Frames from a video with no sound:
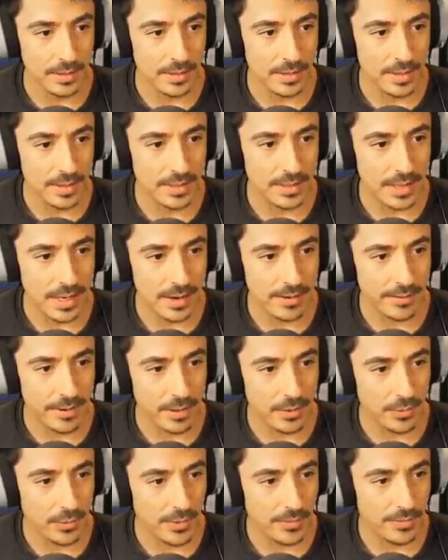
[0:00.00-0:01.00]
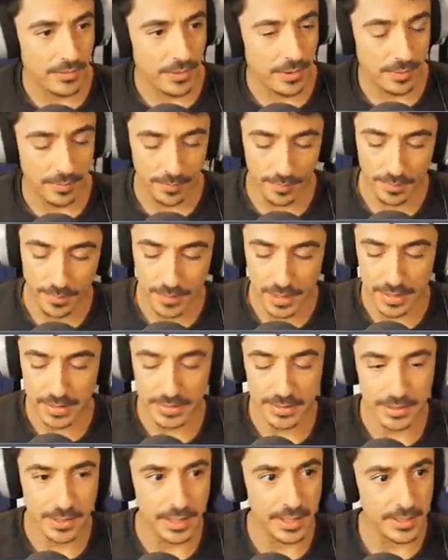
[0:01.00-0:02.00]
this area with them. Let's
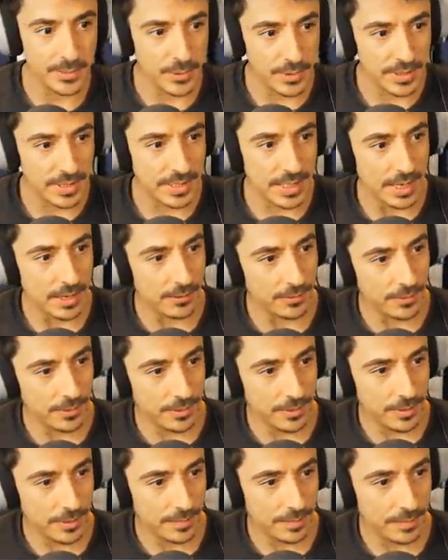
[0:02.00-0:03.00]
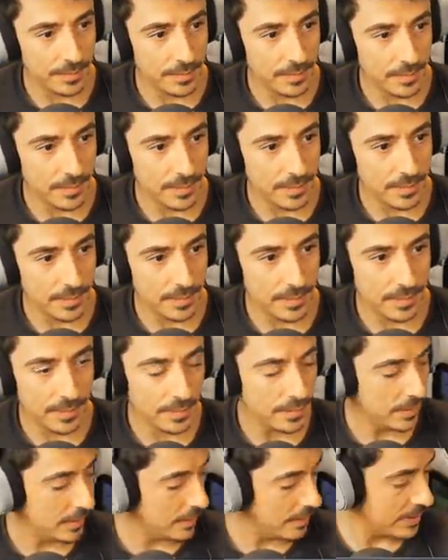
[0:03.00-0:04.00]
size one down.
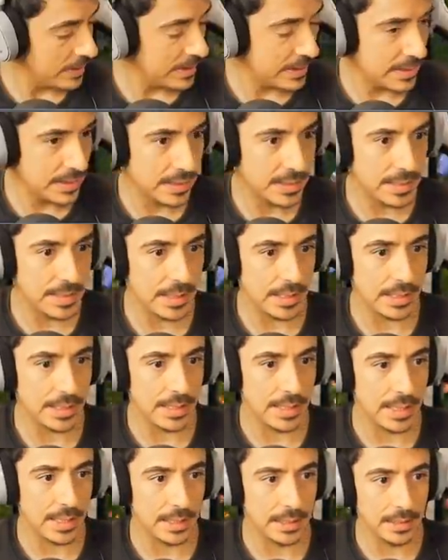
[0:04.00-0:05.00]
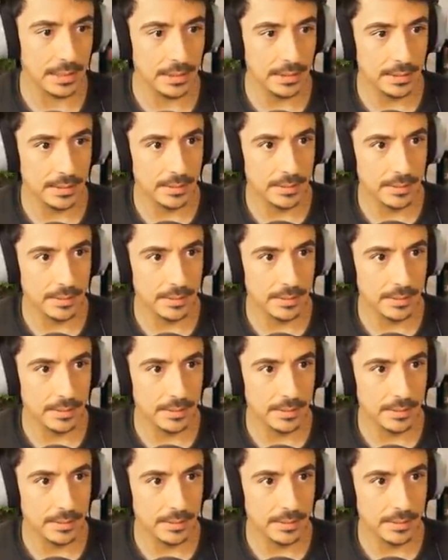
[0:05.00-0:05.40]
Stunning.